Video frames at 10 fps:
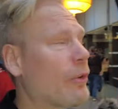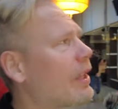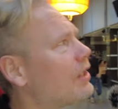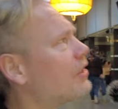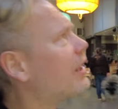You
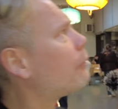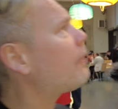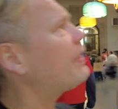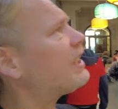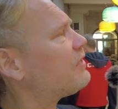can check out
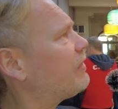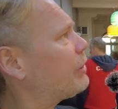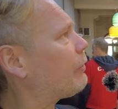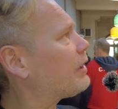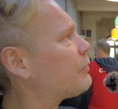this
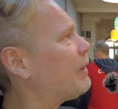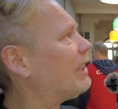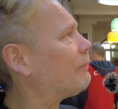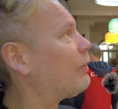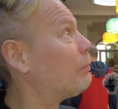video as
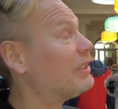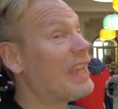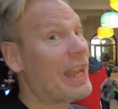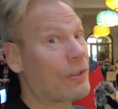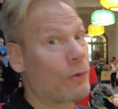well from
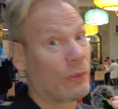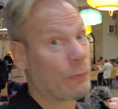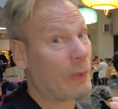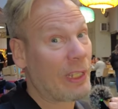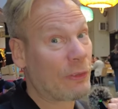Narcon
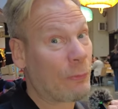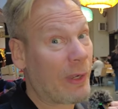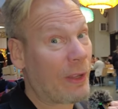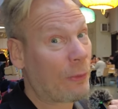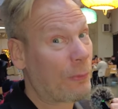twenty
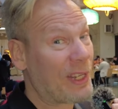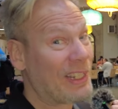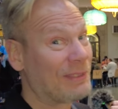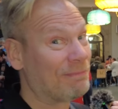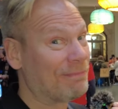
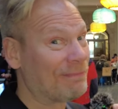twenty-three.